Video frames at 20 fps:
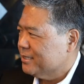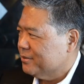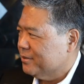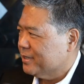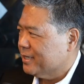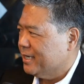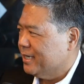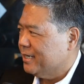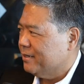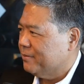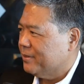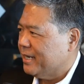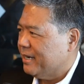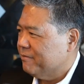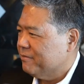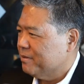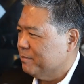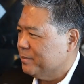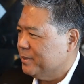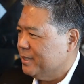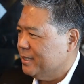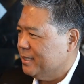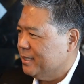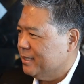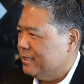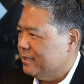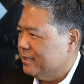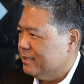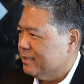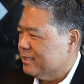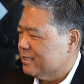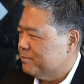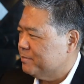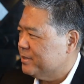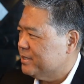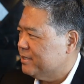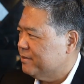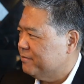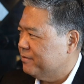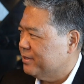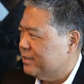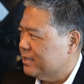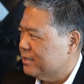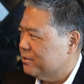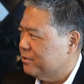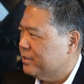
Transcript: so again, it would have to be a specific,